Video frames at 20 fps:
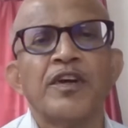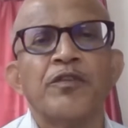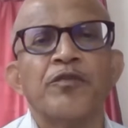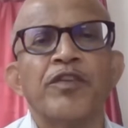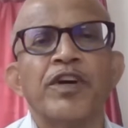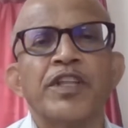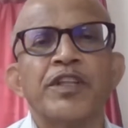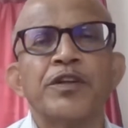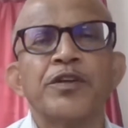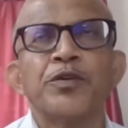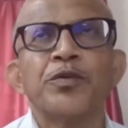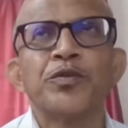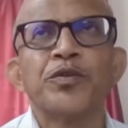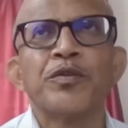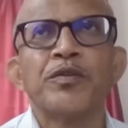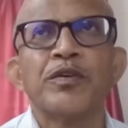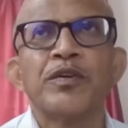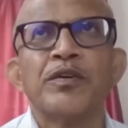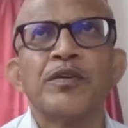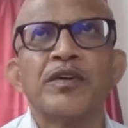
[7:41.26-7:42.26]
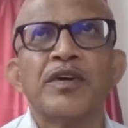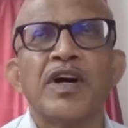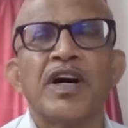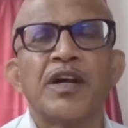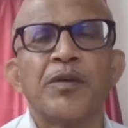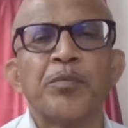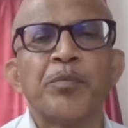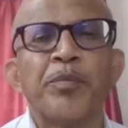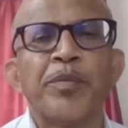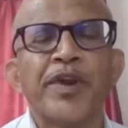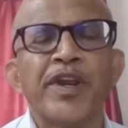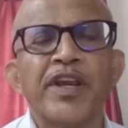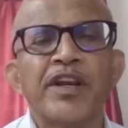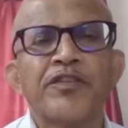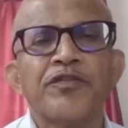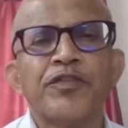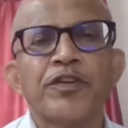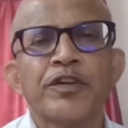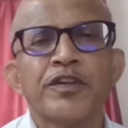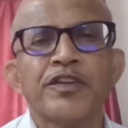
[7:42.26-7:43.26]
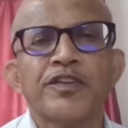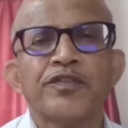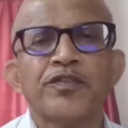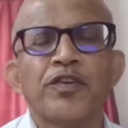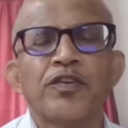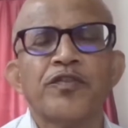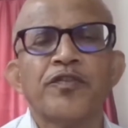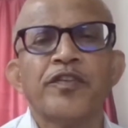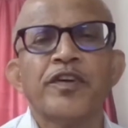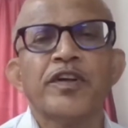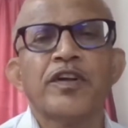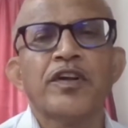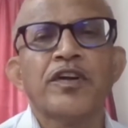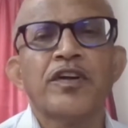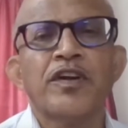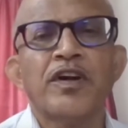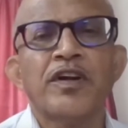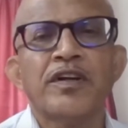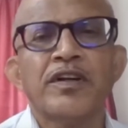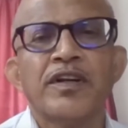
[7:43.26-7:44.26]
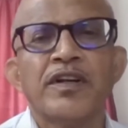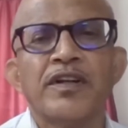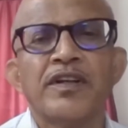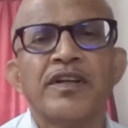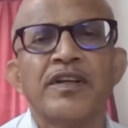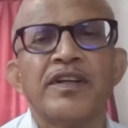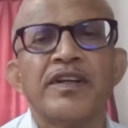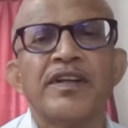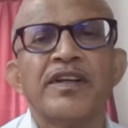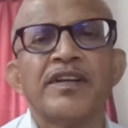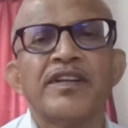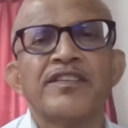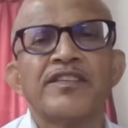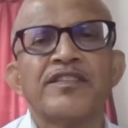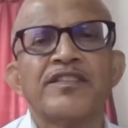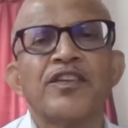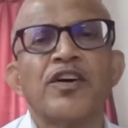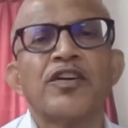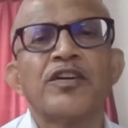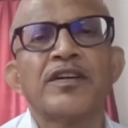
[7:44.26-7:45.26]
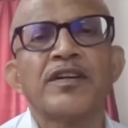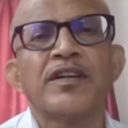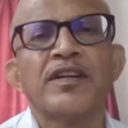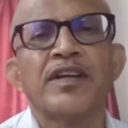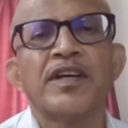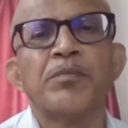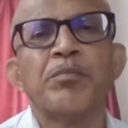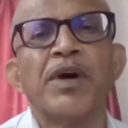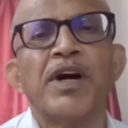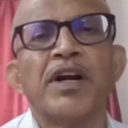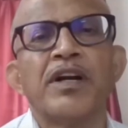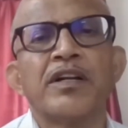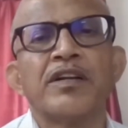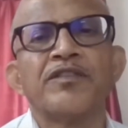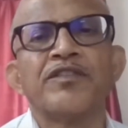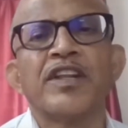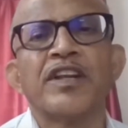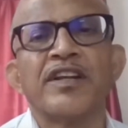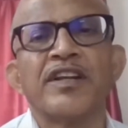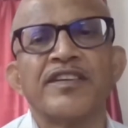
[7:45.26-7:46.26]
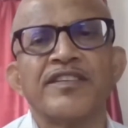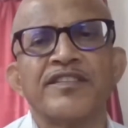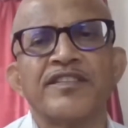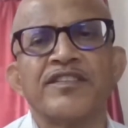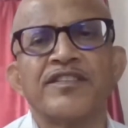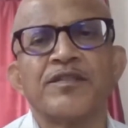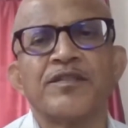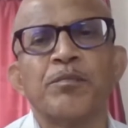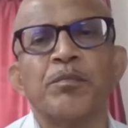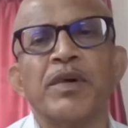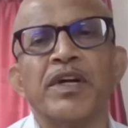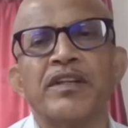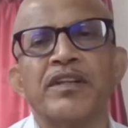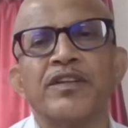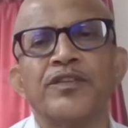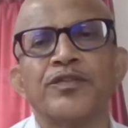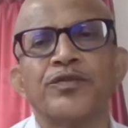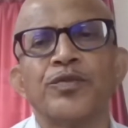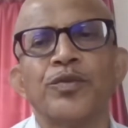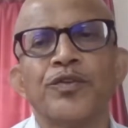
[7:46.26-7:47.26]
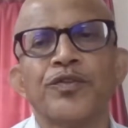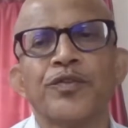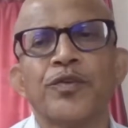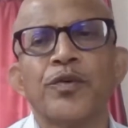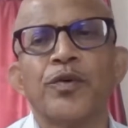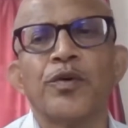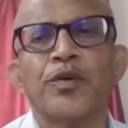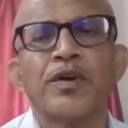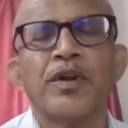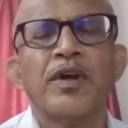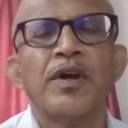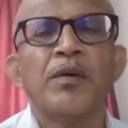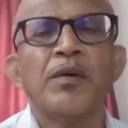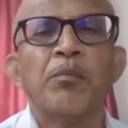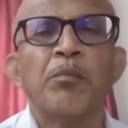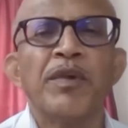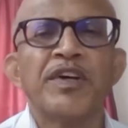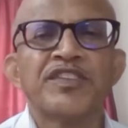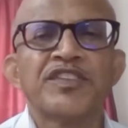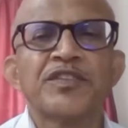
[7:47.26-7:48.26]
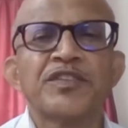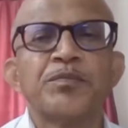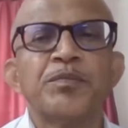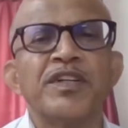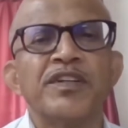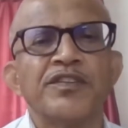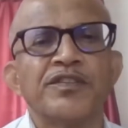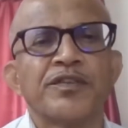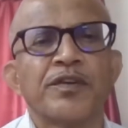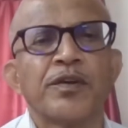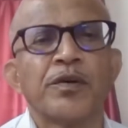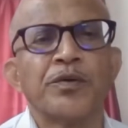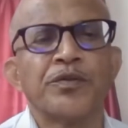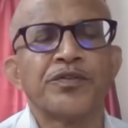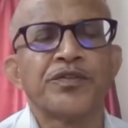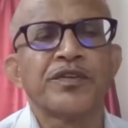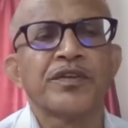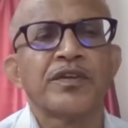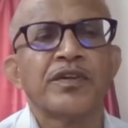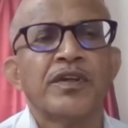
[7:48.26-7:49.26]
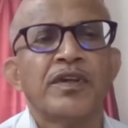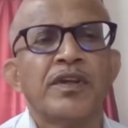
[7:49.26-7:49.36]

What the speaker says: Whether you are paid for the software or not, it is not a part of the license, but the source code must be disclosed.